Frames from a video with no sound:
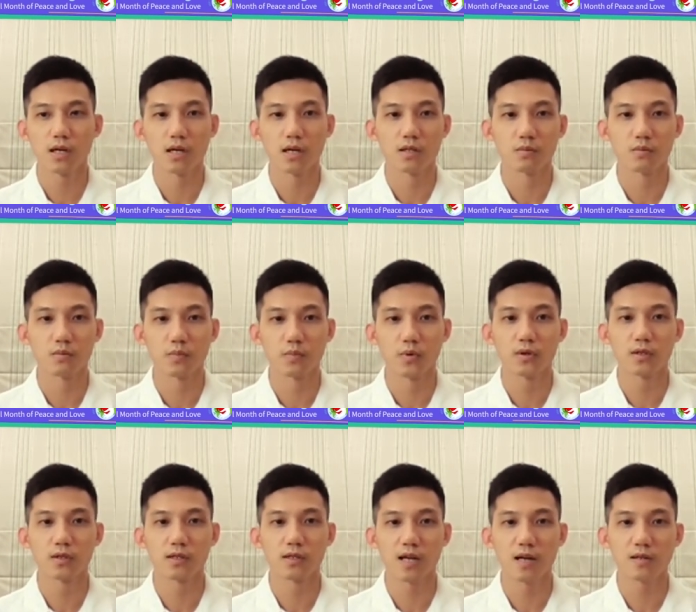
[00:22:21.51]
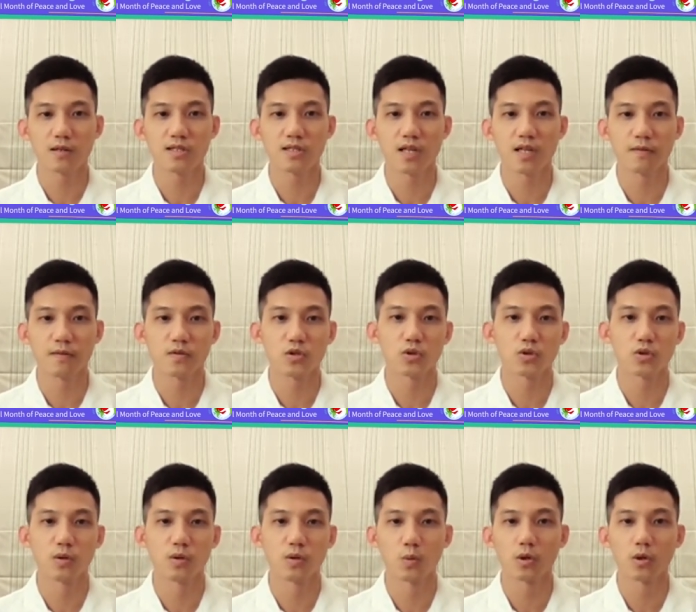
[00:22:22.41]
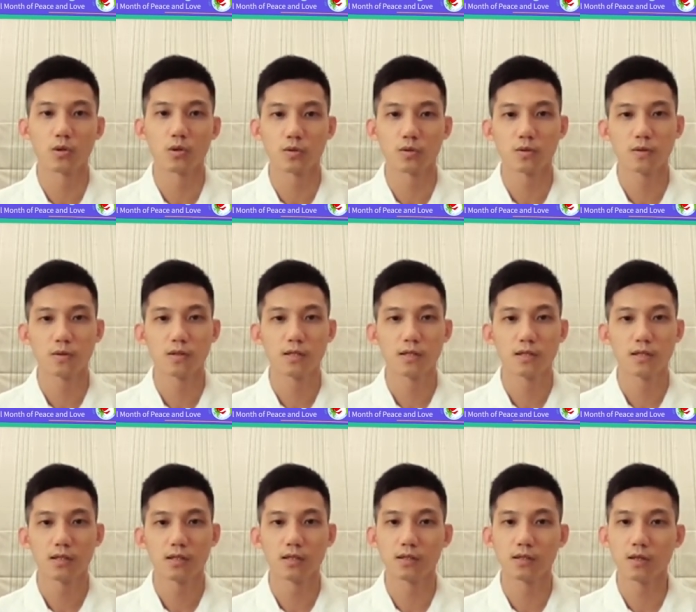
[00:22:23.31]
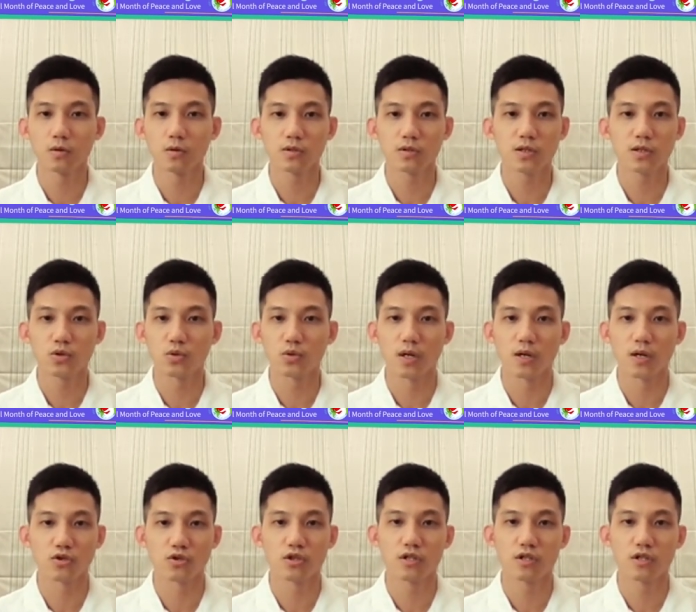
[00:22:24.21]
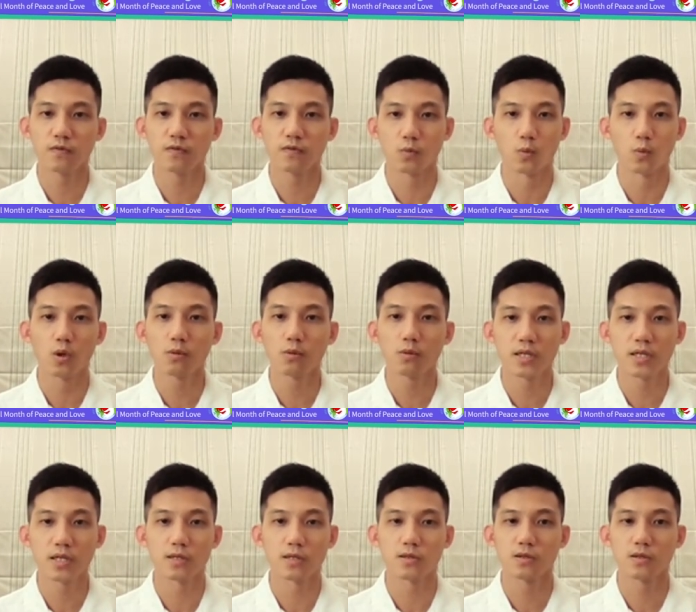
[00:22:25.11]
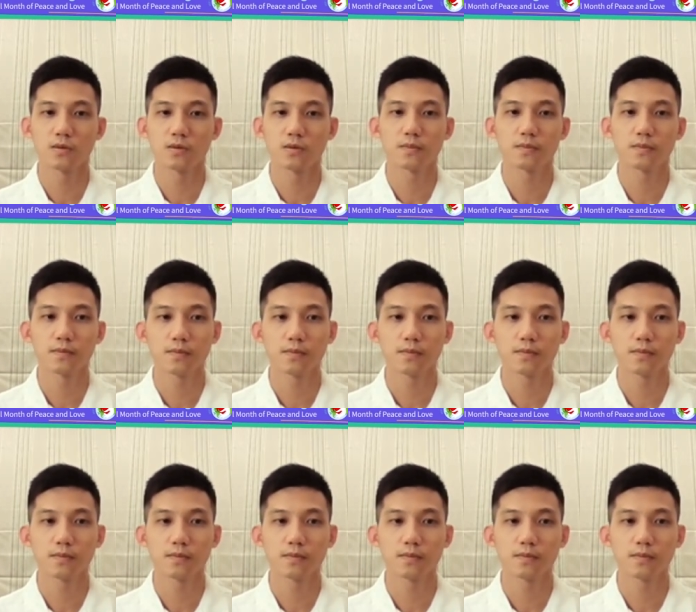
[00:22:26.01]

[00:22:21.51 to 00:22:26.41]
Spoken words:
and brought a concept to the world in order to achieve world peace.